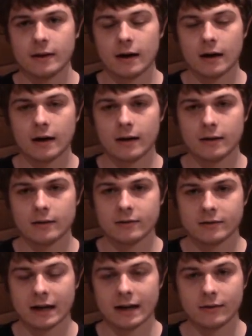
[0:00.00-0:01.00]
to
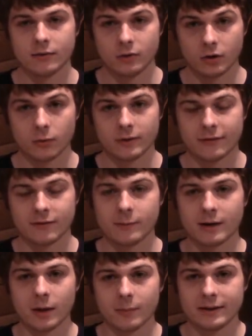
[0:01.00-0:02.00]
kind of, give them
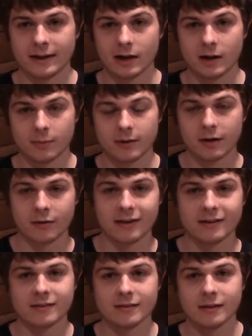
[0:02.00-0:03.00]
an update on our
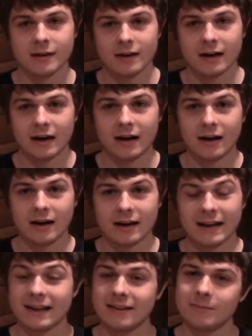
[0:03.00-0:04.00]
progress.
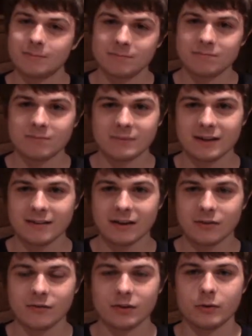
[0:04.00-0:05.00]
And the
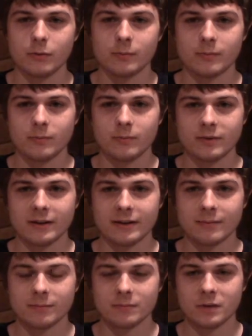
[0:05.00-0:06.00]
design review
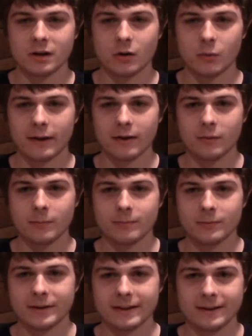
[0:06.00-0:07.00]
didn't go well,
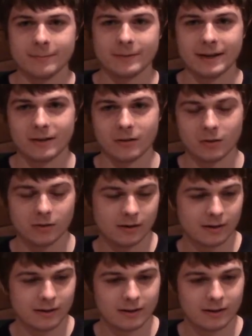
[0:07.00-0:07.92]
really, at all.